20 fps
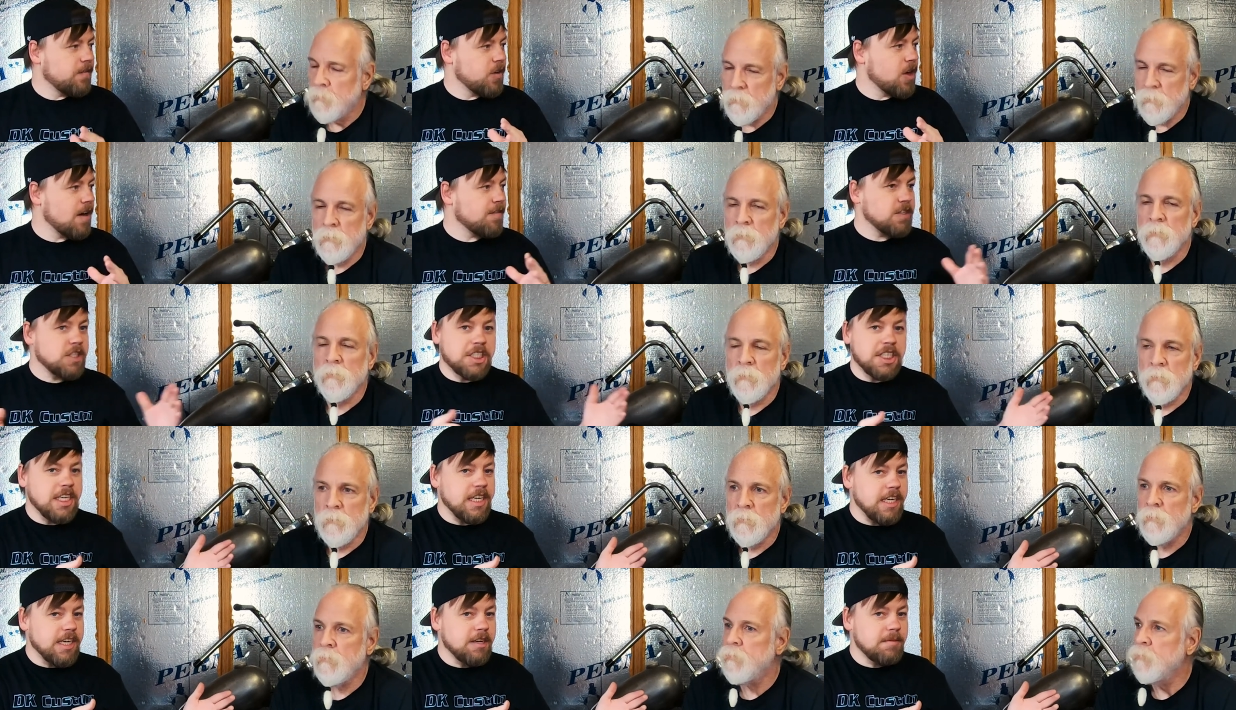Speaker 1: If you have a
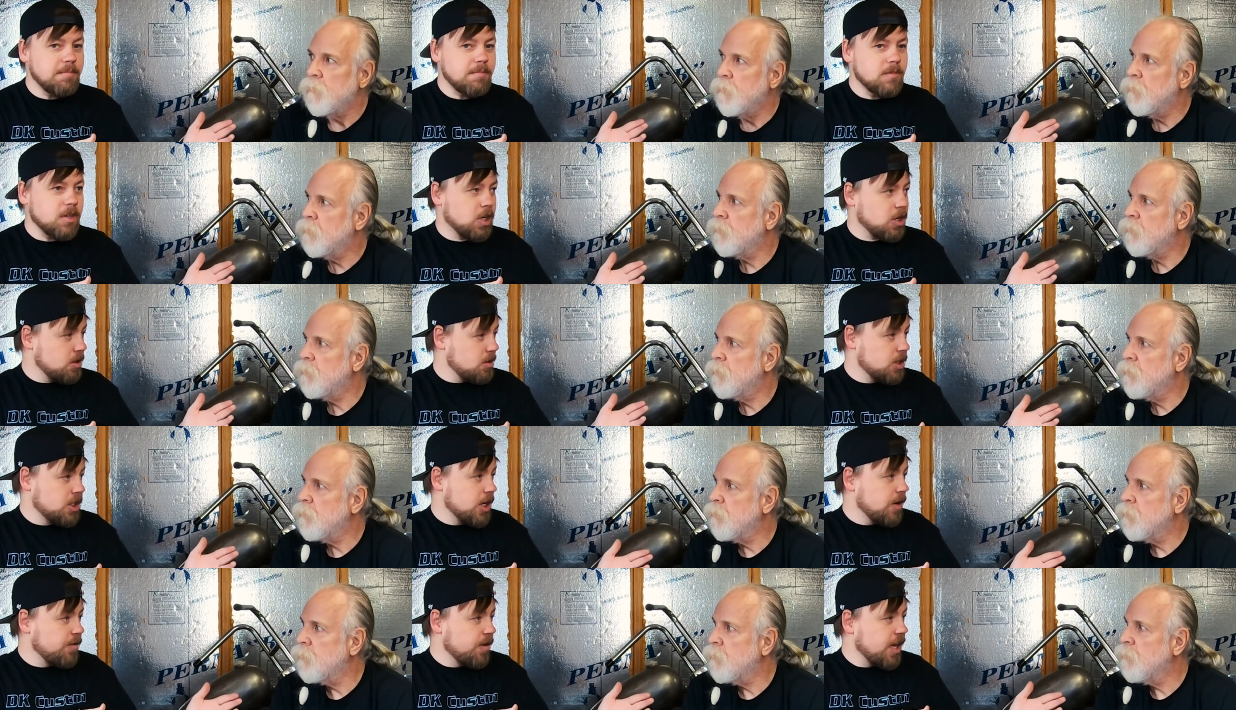GM, a
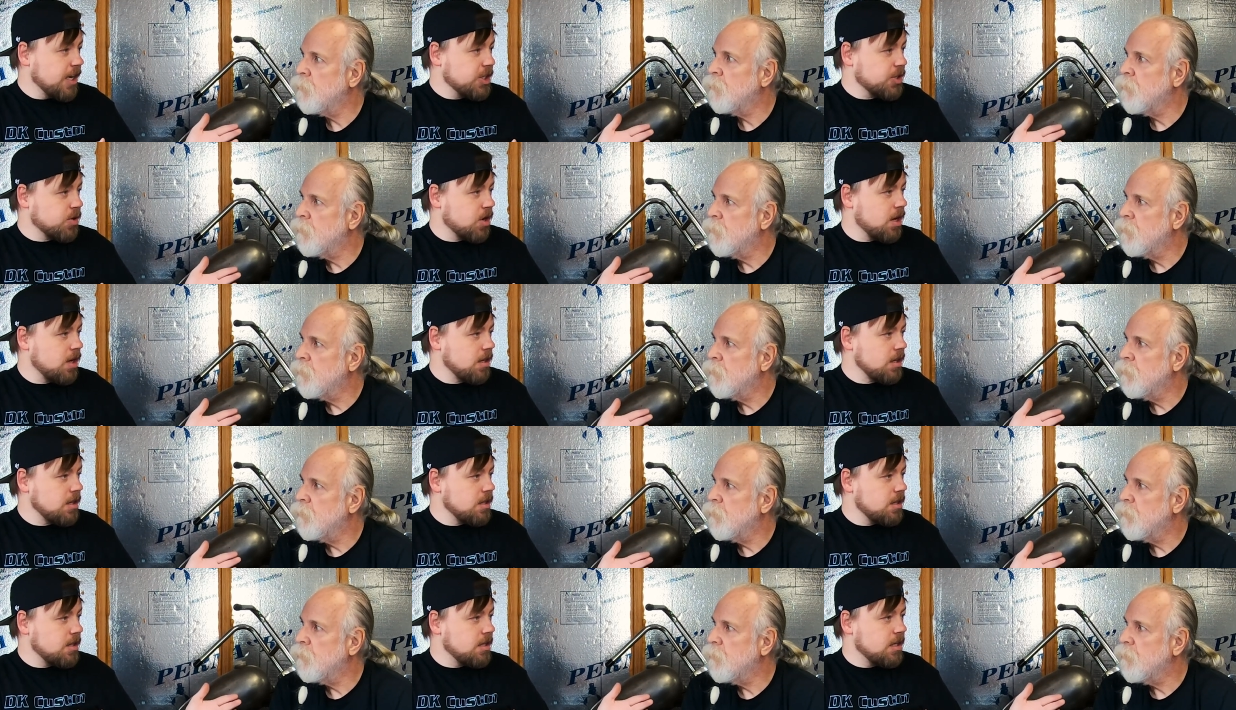Chevrolet truck,
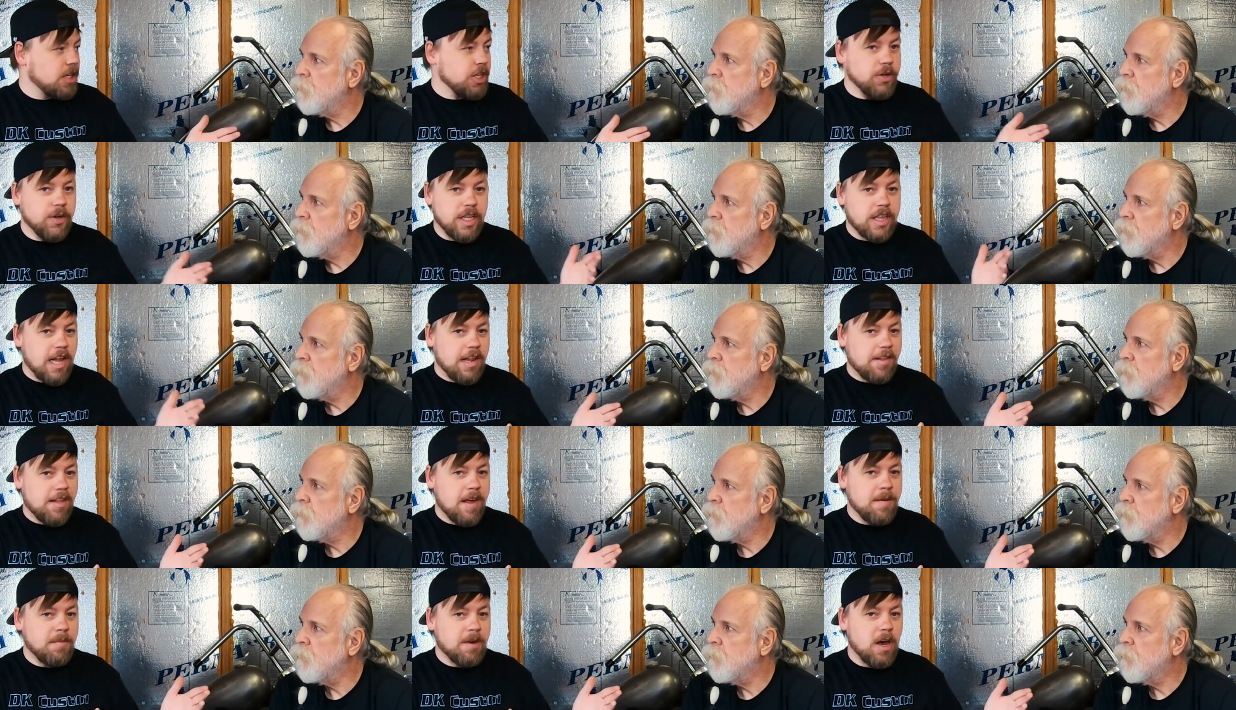you get that
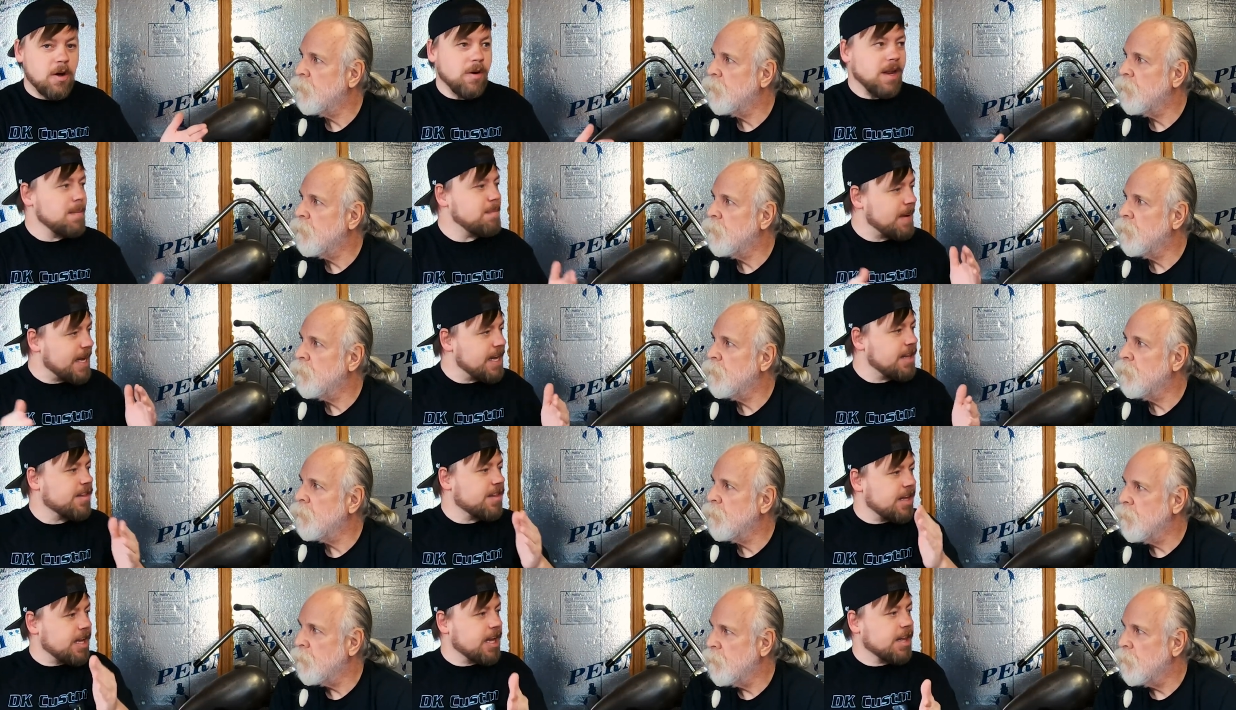same code. It
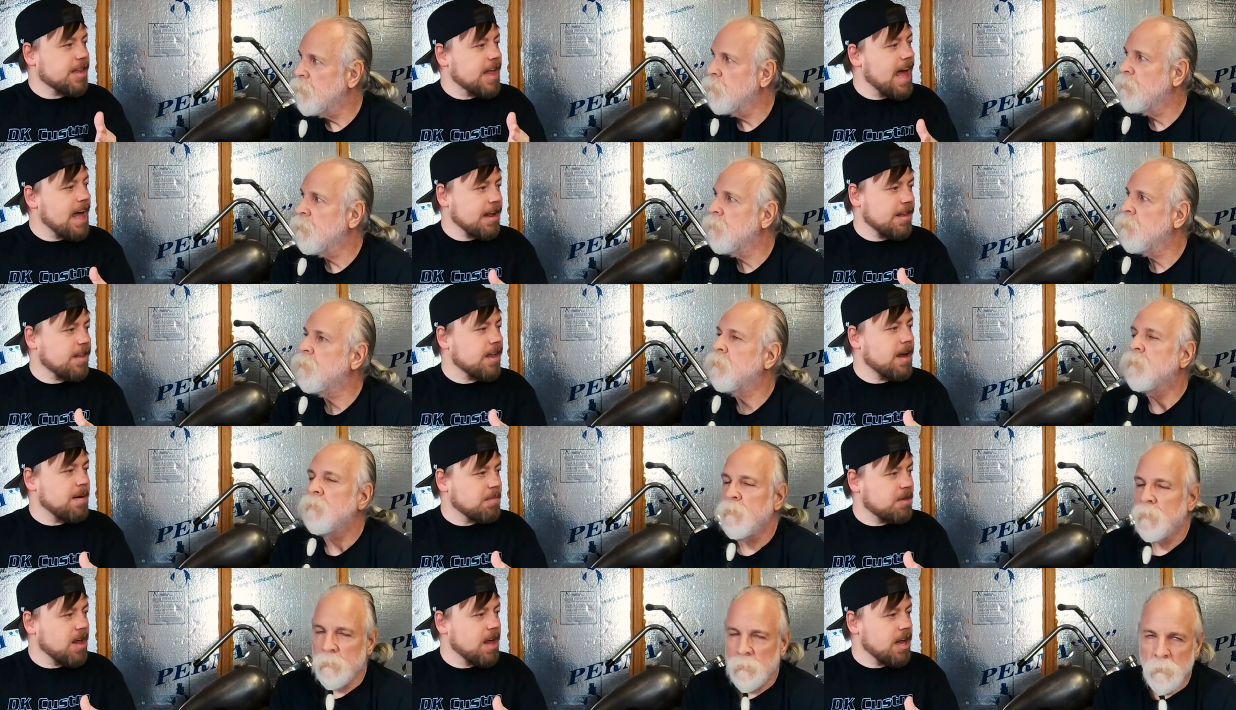means the exact
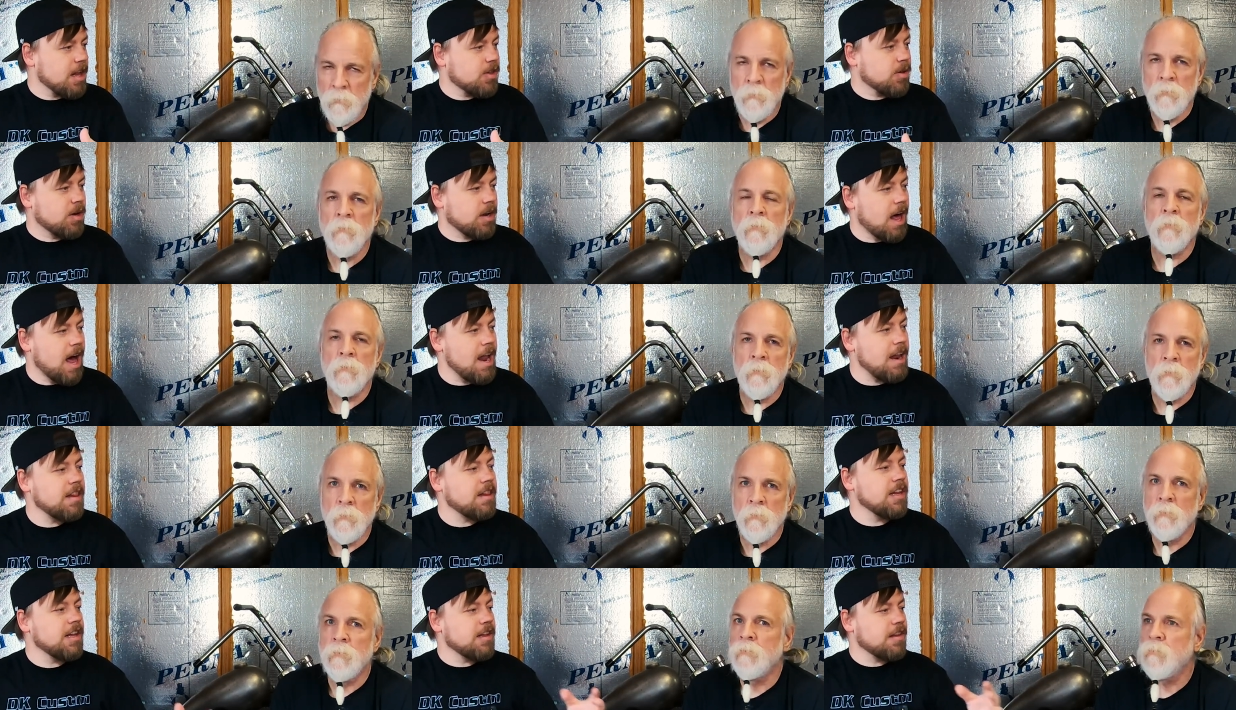same thing. So a lot
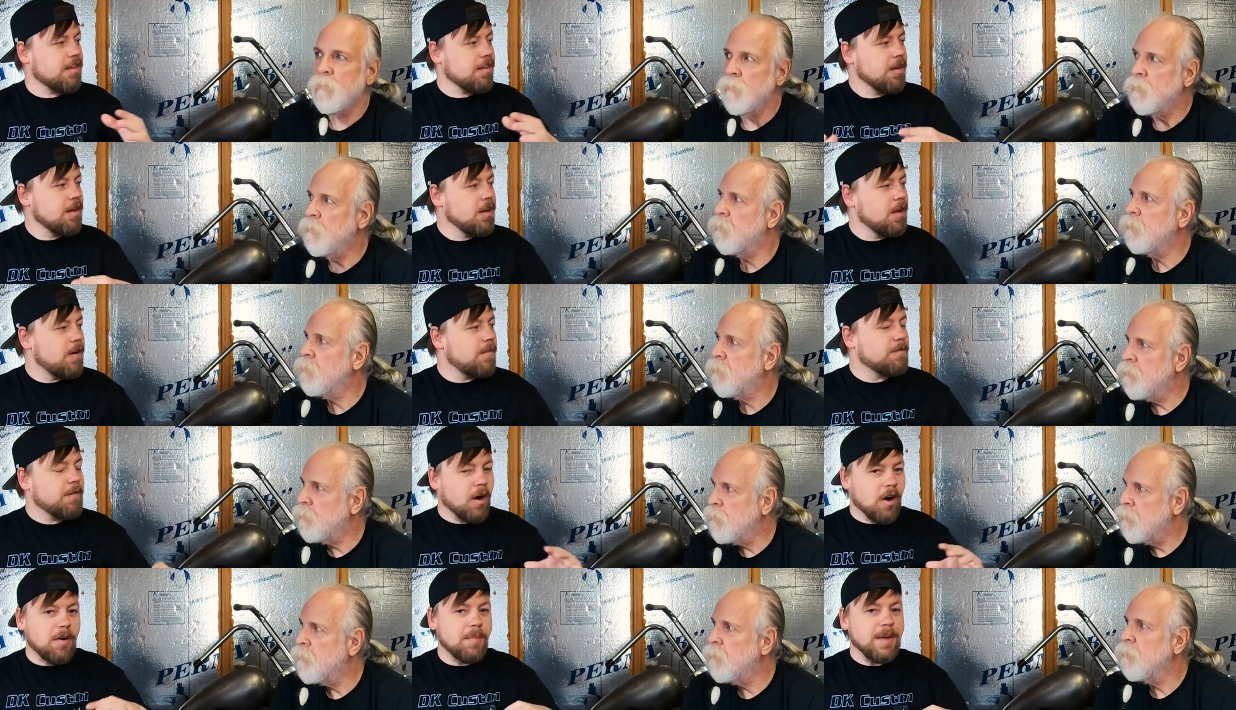of this
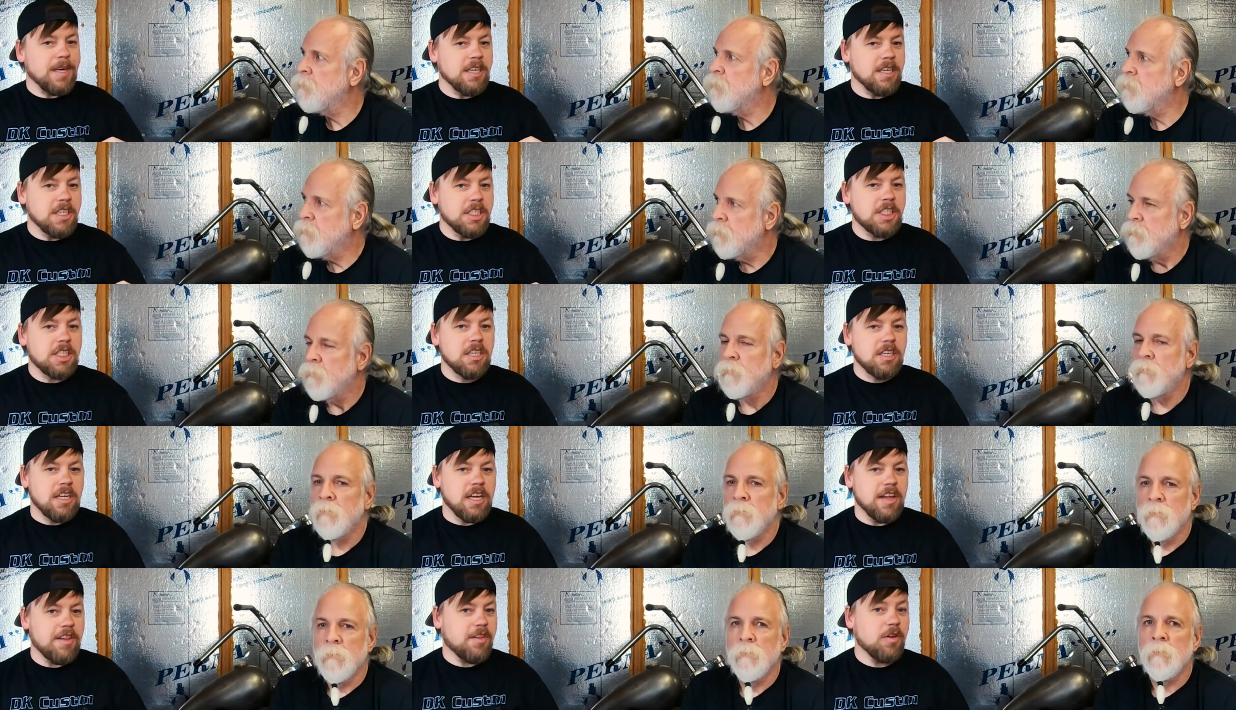verbiage
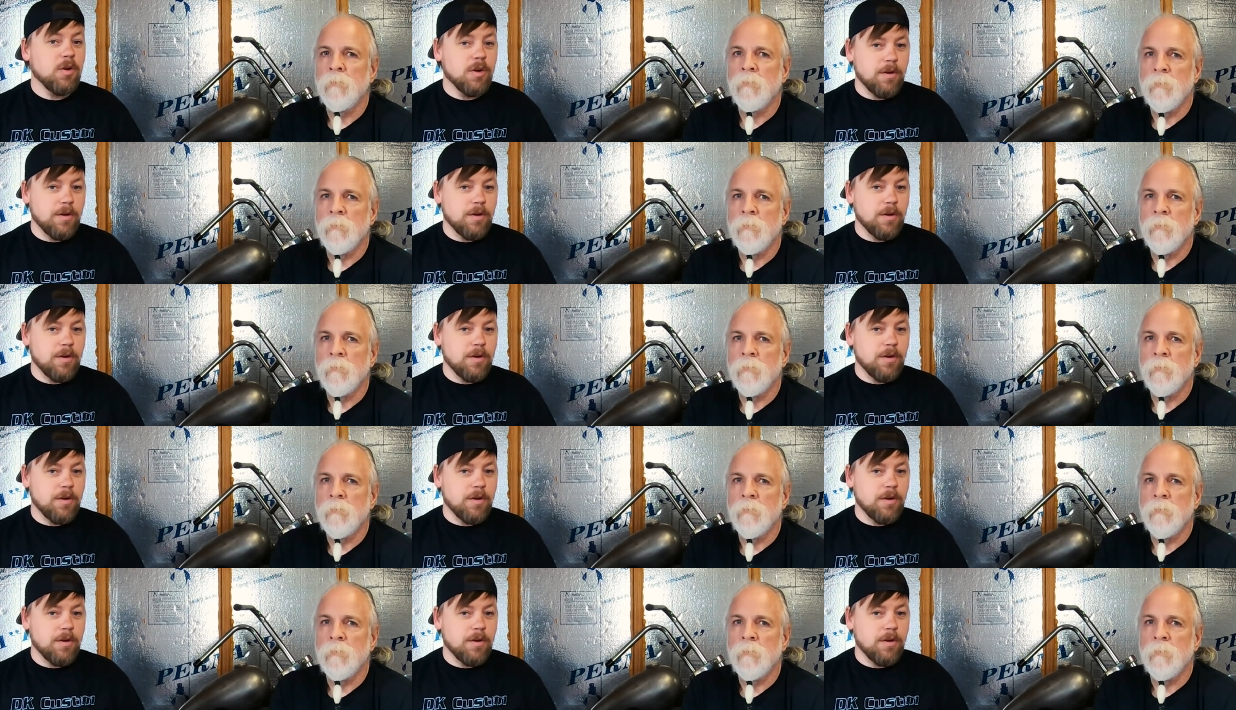is